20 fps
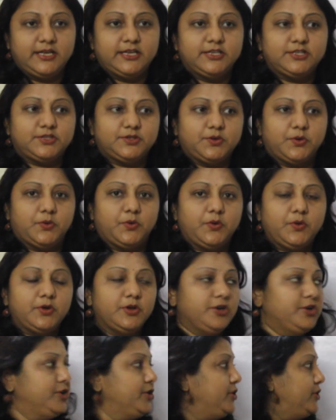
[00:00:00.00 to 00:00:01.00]
So
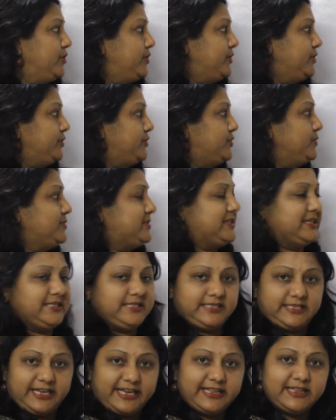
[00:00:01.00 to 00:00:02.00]
to
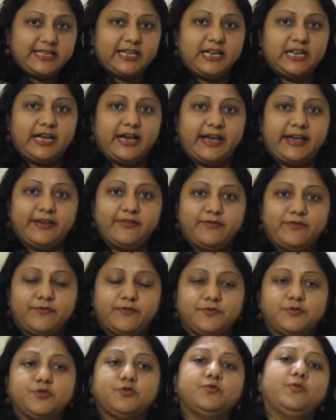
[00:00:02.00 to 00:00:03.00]
sustain the life
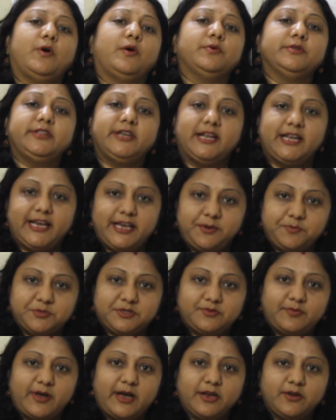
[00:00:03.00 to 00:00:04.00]
throughout the
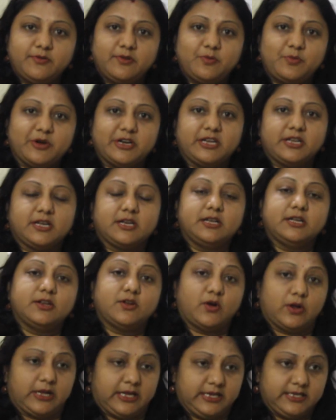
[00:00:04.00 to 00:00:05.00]
lifespan of a particular
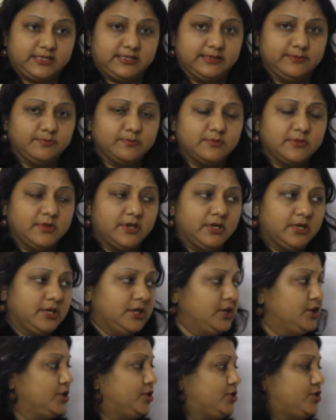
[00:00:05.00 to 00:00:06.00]
organism,
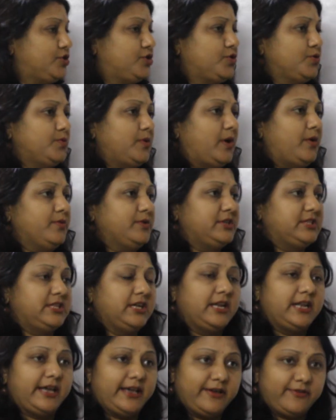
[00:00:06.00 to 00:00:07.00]
throughout the
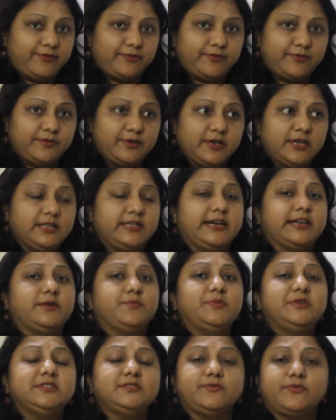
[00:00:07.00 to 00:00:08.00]
life, that
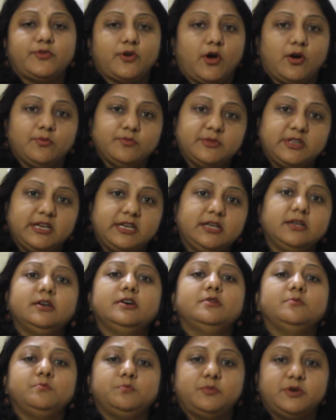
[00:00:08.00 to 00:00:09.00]
means from the
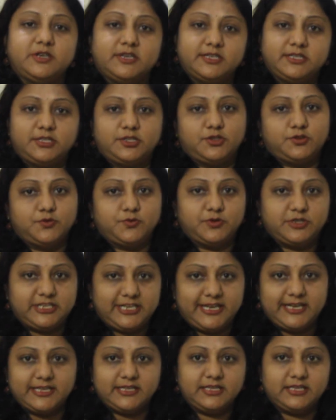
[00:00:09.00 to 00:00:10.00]
birth to
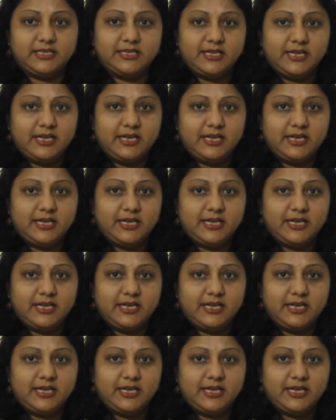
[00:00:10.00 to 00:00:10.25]
death,